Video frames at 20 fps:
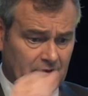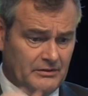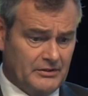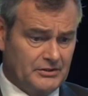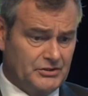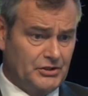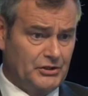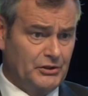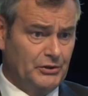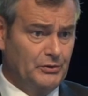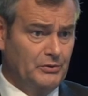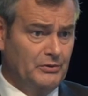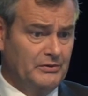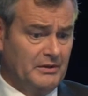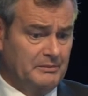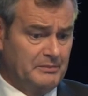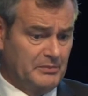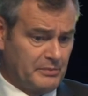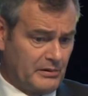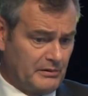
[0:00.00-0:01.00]
the, two,
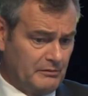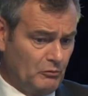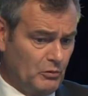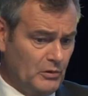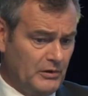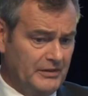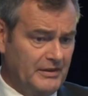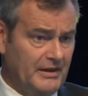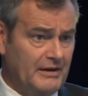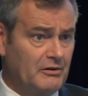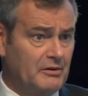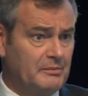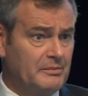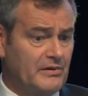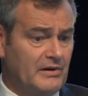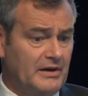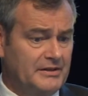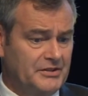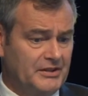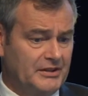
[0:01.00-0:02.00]
the work there on
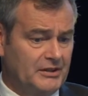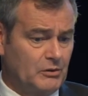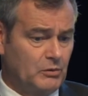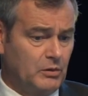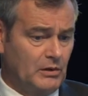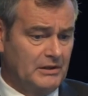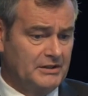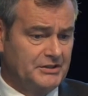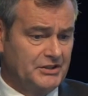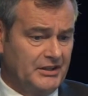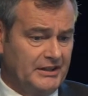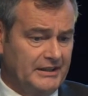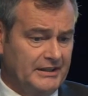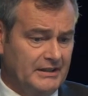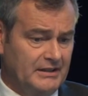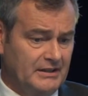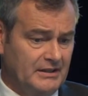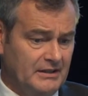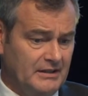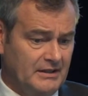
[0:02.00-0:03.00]
protein quality
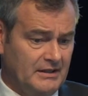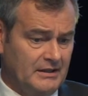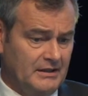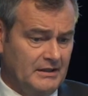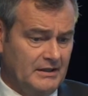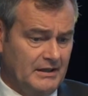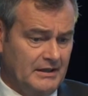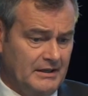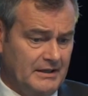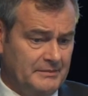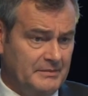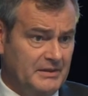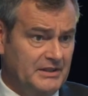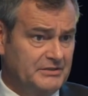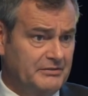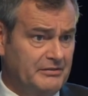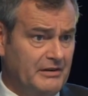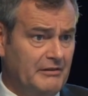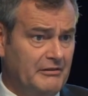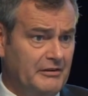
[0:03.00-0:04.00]
um,
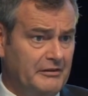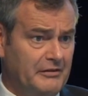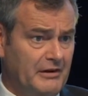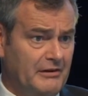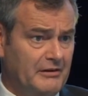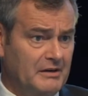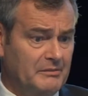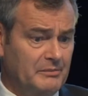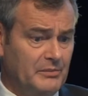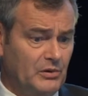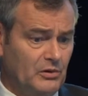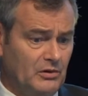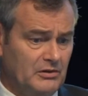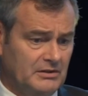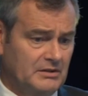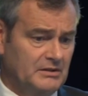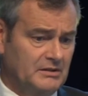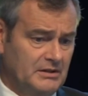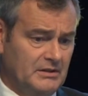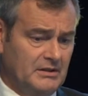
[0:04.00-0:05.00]
is very, very
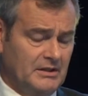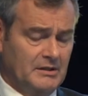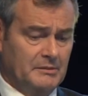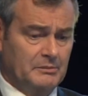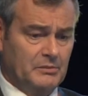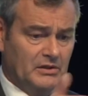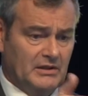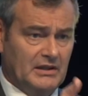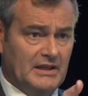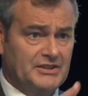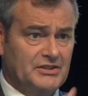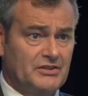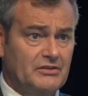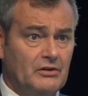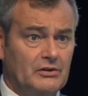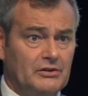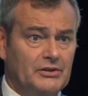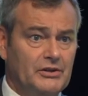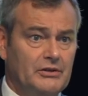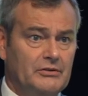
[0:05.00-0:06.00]
important. But let's
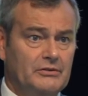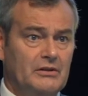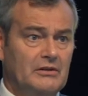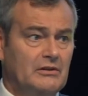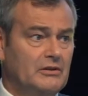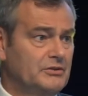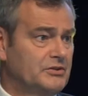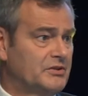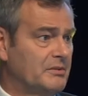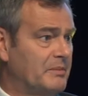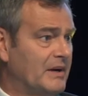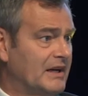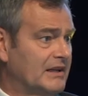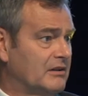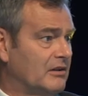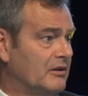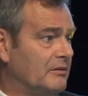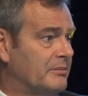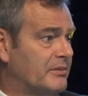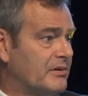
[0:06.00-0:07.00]
not new, lose the
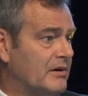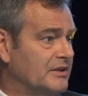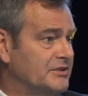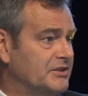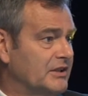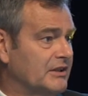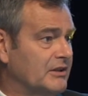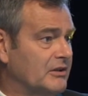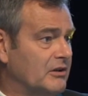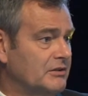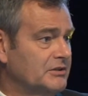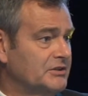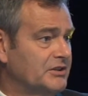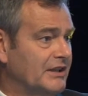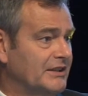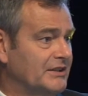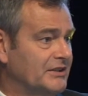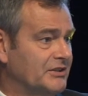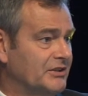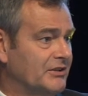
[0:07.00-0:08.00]
battle on protein
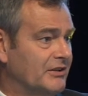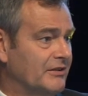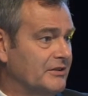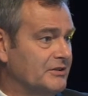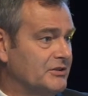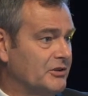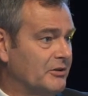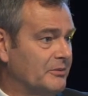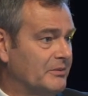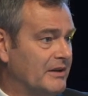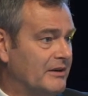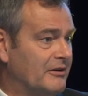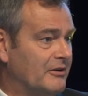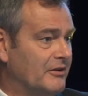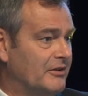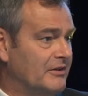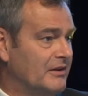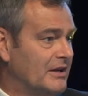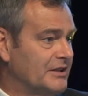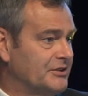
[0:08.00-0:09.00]
content at the top there
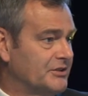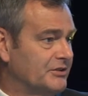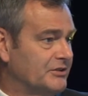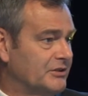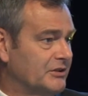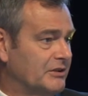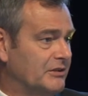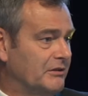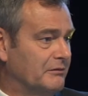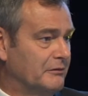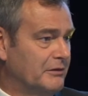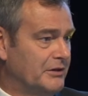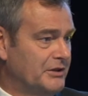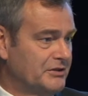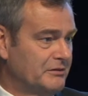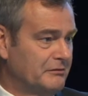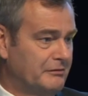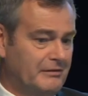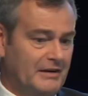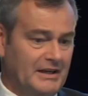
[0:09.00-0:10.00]
on the nitrogen
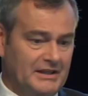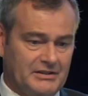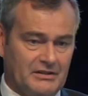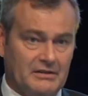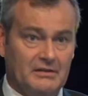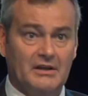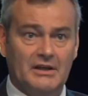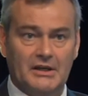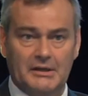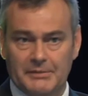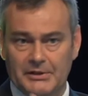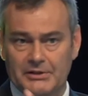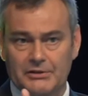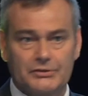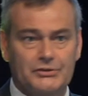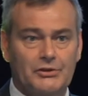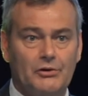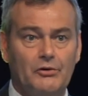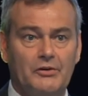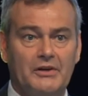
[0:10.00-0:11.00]
conversion factor,
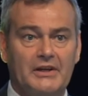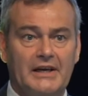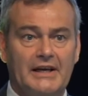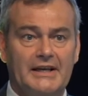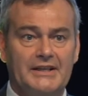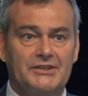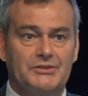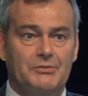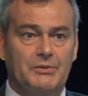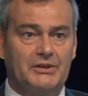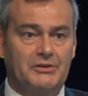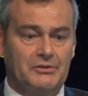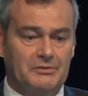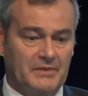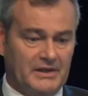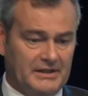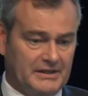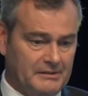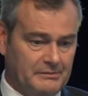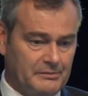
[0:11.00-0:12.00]
because all the gains we could
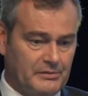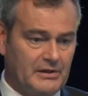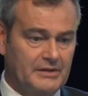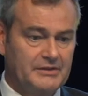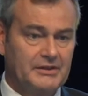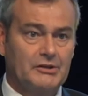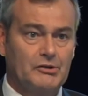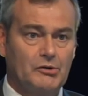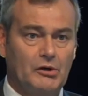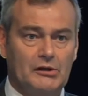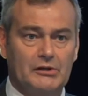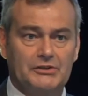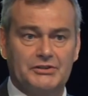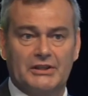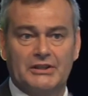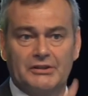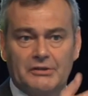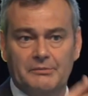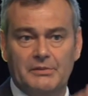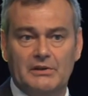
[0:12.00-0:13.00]
make in protein
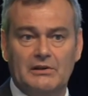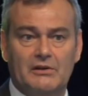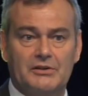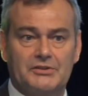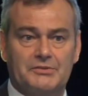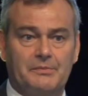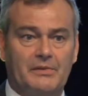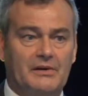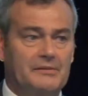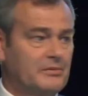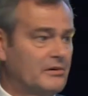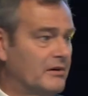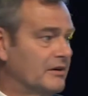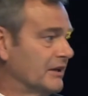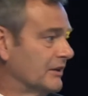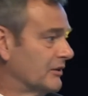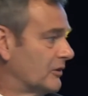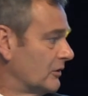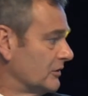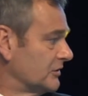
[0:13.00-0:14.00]
quality could be lost by
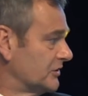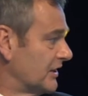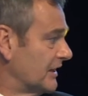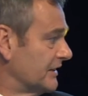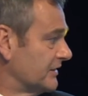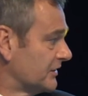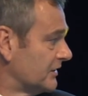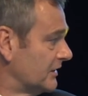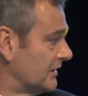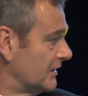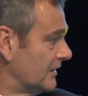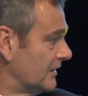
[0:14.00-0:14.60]
protein content.